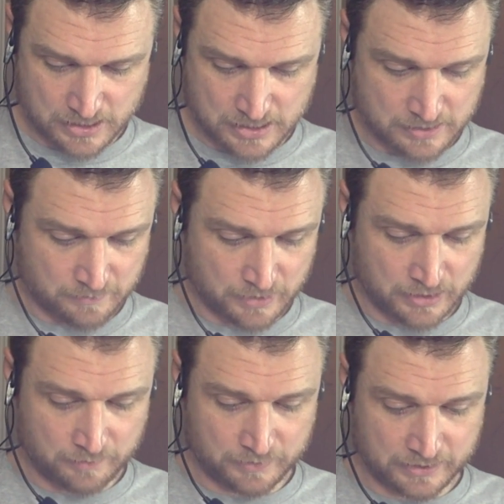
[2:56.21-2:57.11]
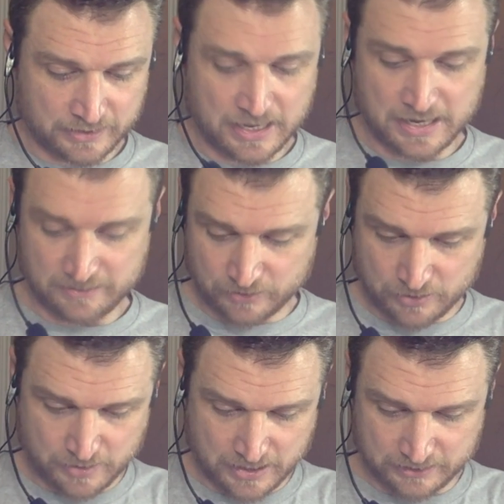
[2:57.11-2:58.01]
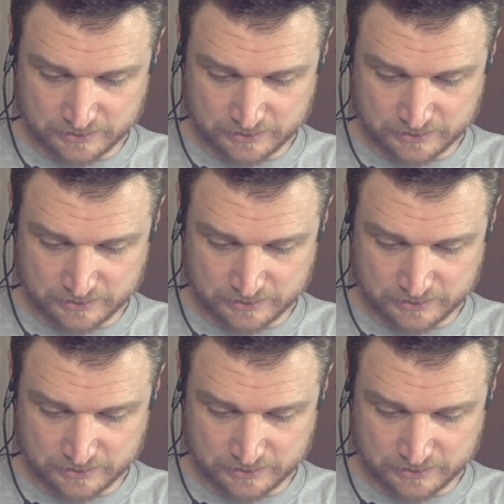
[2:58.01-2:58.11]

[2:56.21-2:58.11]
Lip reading: I am up and live. Alright,